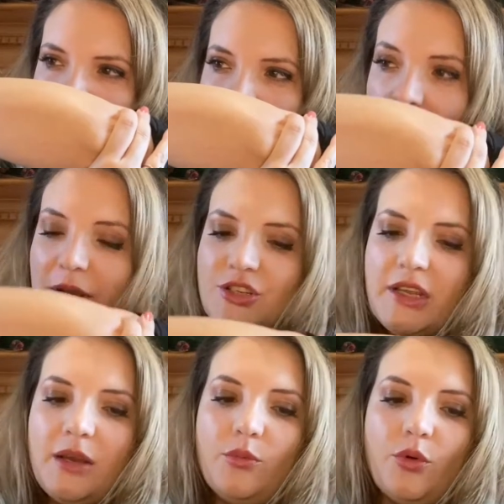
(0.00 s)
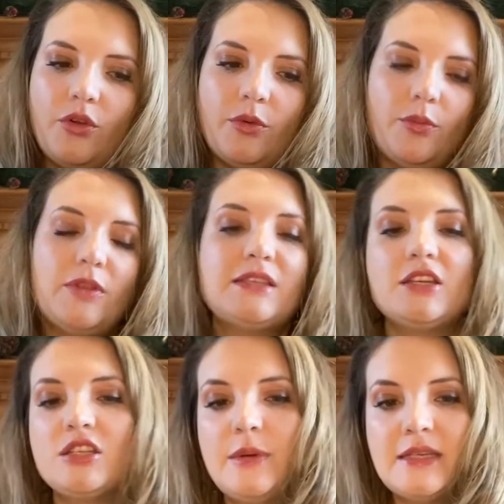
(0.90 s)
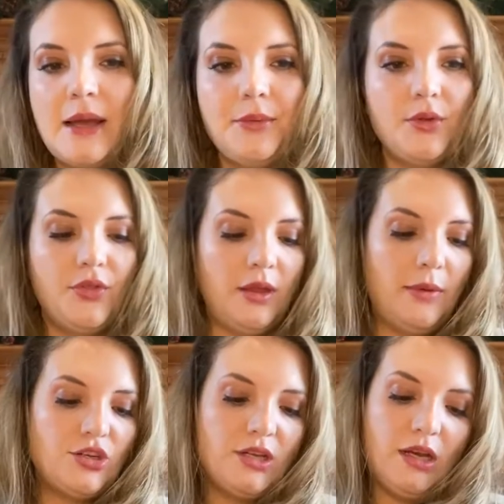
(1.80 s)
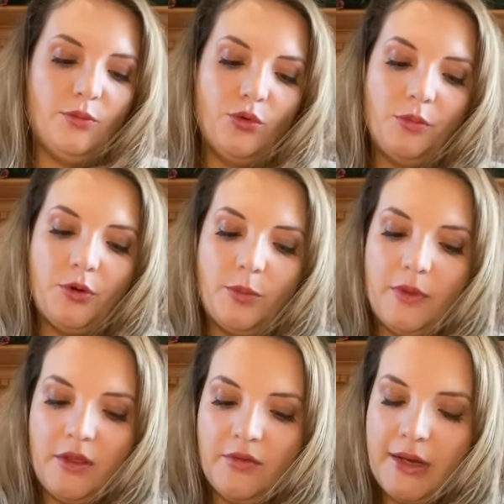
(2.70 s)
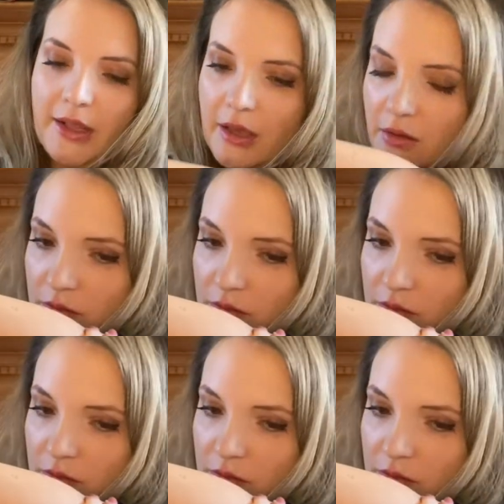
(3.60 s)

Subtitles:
I'm actually getting more of this could just be a top note thing. I'm actually getting more bourbon than vanilla.